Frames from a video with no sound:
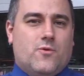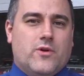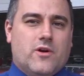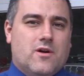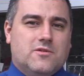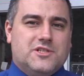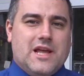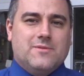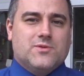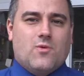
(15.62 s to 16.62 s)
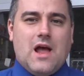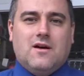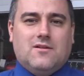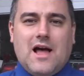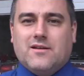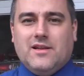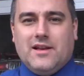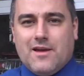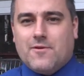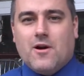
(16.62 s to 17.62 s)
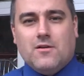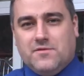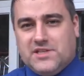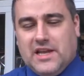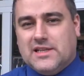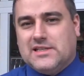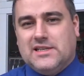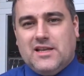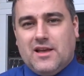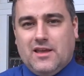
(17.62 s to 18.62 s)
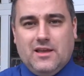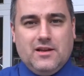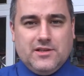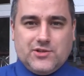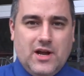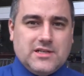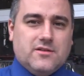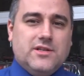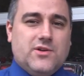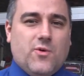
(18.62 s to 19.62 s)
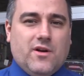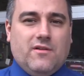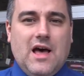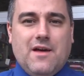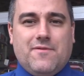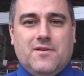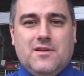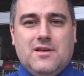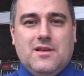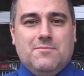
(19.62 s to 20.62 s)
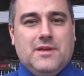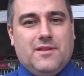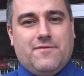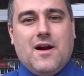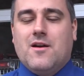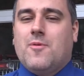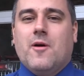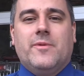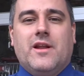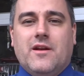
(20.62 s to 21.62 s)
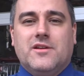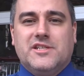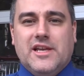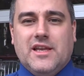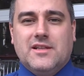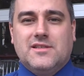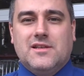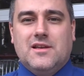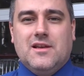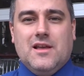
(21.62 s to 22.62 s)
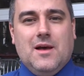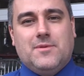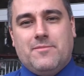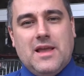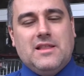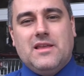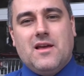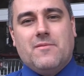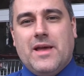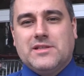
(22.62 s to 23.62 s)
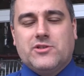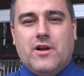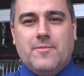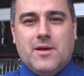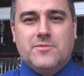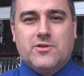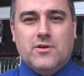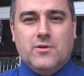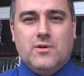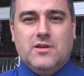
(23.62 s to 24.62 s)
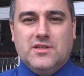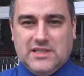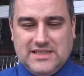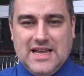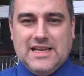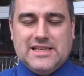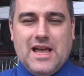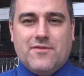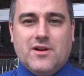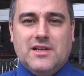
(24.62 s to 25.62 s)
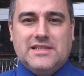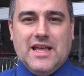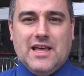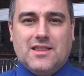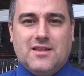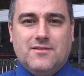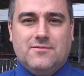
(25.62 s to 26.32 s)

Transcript: Four-year-old James Rowell likely never heard of Jenkins, Kentucky in his tragically shortened life. But the fire department here in Jenkins helped to make the young man's dream come true just days after his death.